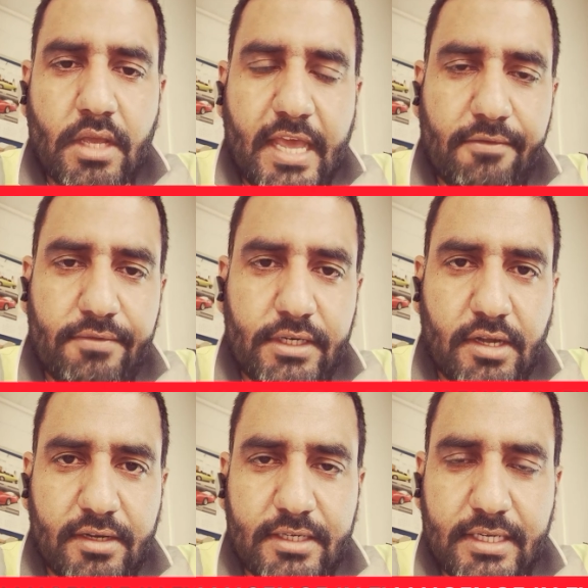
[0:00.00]
Every
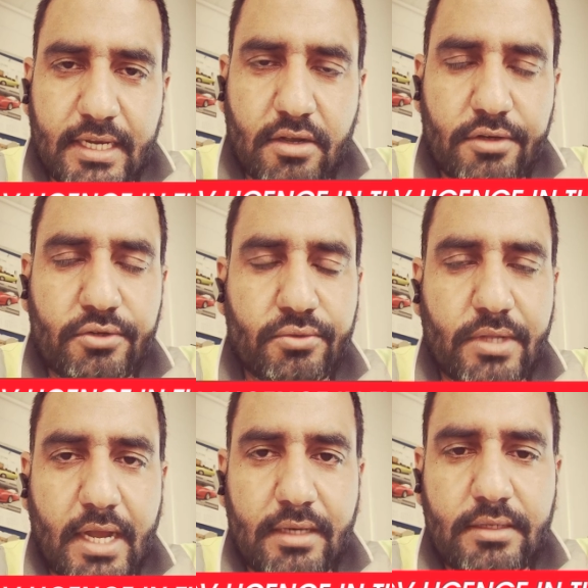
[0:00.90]
doctor cannot do
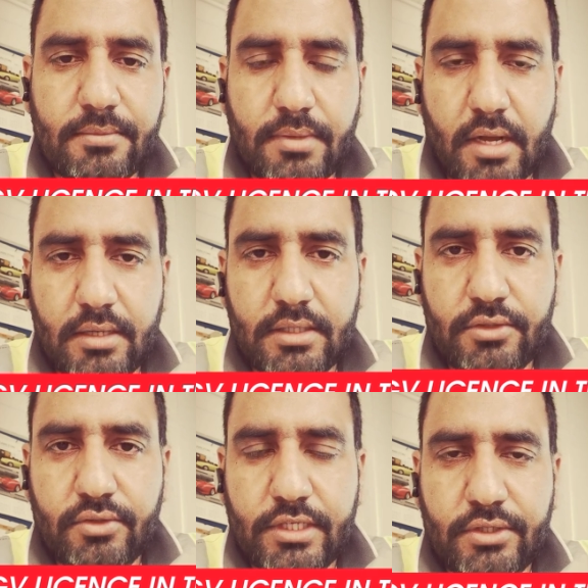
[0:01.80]
that, but
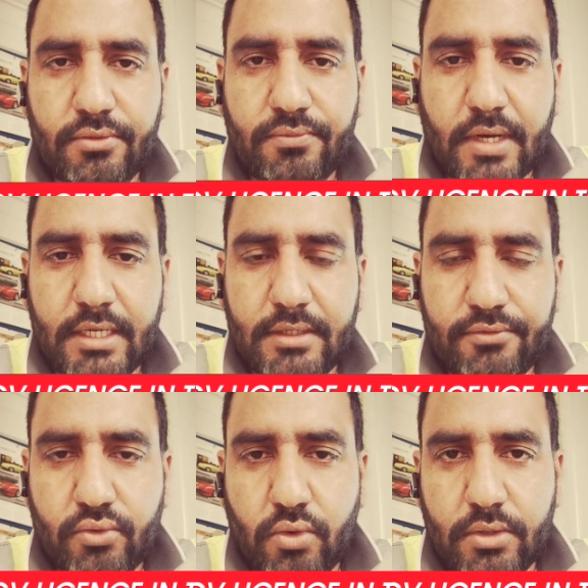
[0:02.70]
you need to find,
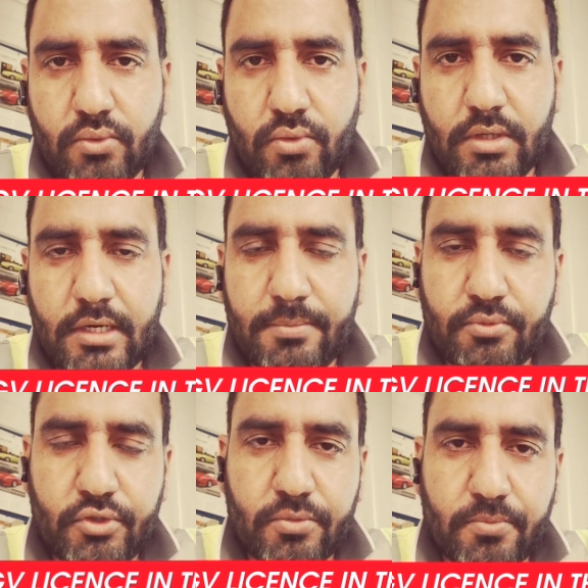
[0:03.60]
if you go on Google and
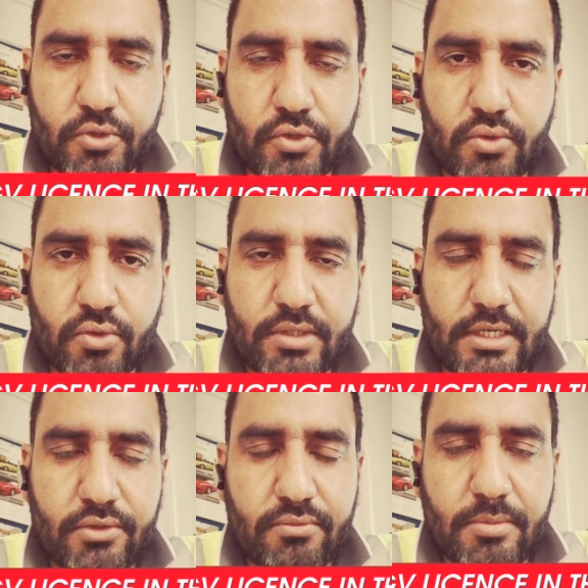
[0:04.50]
put your postcode,
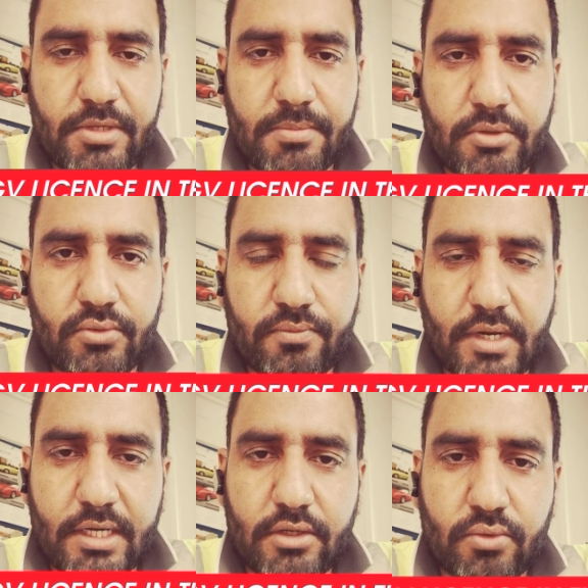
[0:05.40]
then you will be able to
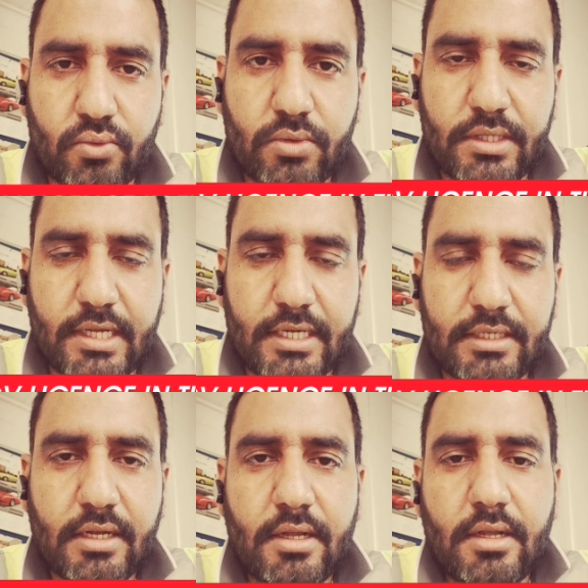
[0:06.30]
find on Google that
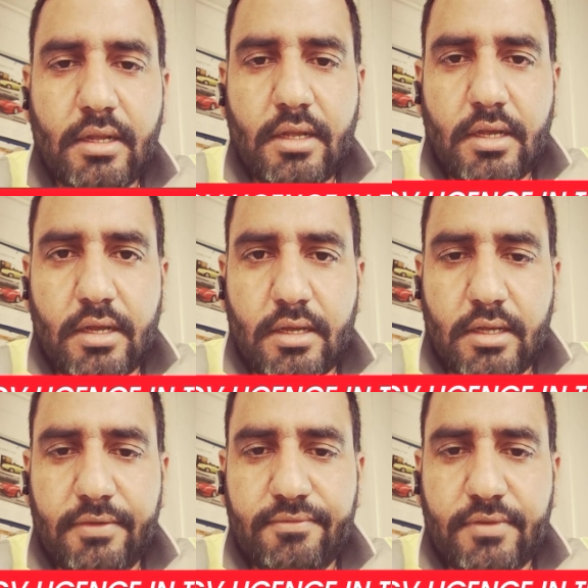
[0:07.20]

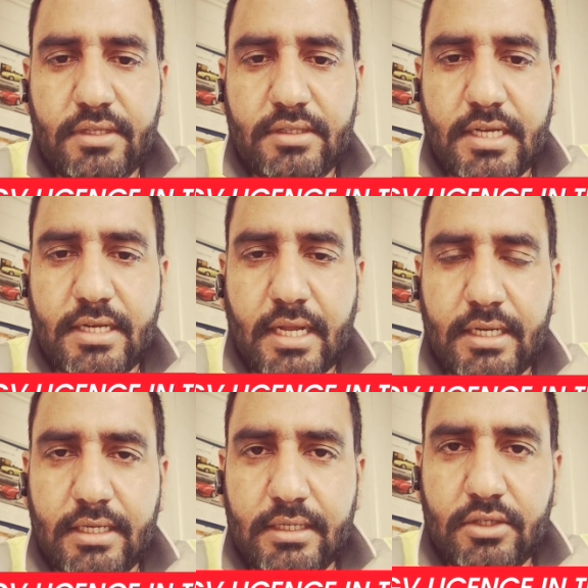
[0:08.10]
if is there
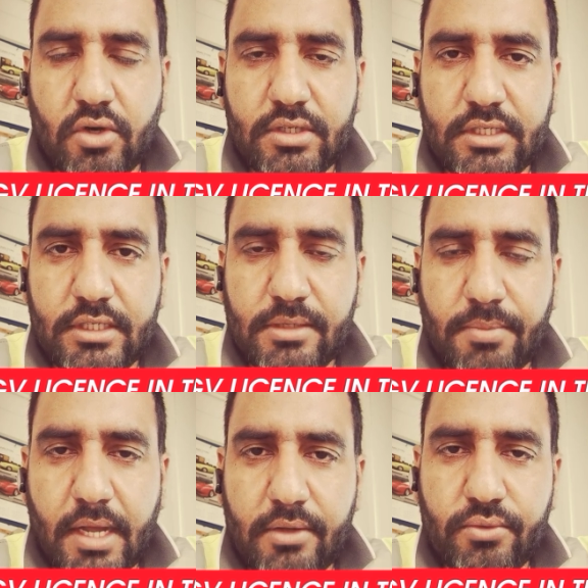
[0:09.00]
any doctor
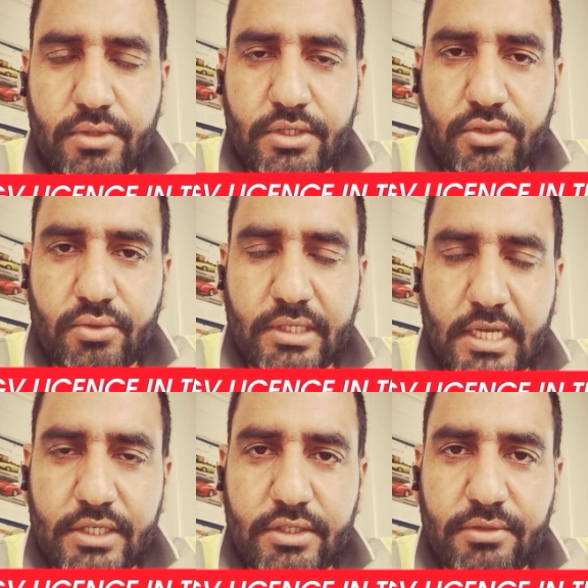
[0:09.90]
nearby who is doing
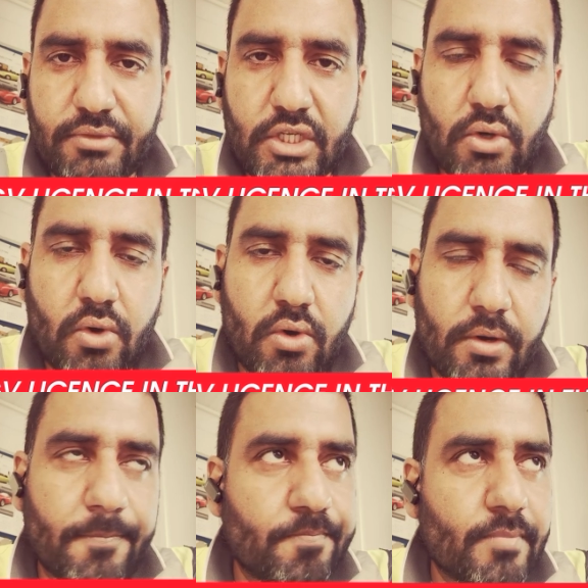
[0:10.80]
HGV or